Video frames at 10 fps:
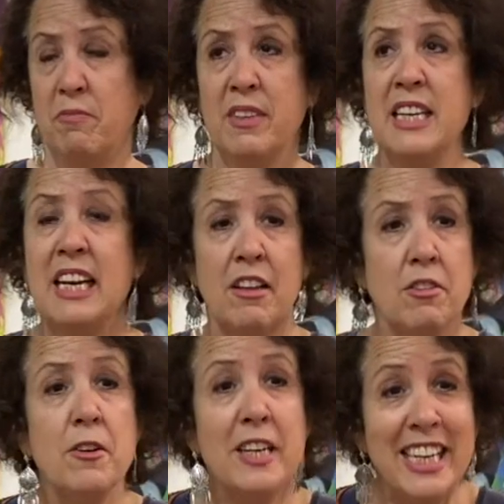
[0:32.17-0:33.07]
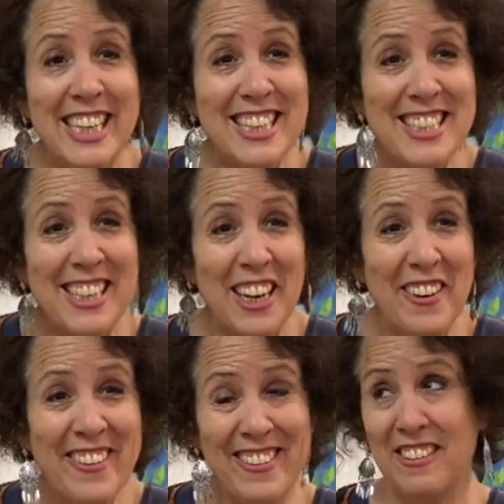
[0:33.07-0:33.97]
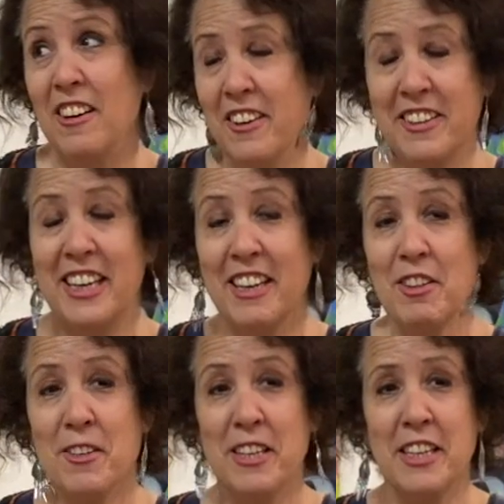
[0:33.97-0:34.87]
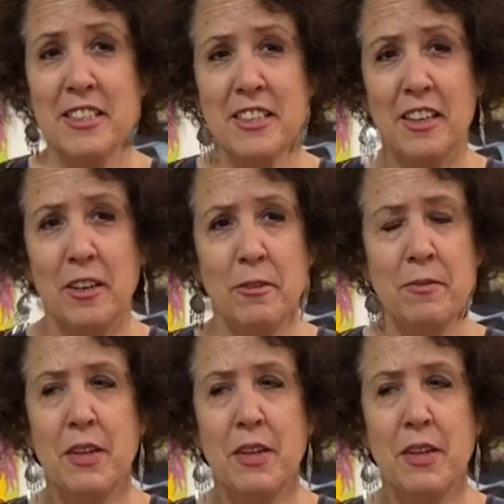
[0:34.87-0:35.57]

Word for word: nearly 30 years ago, God, nearly 30 years ago,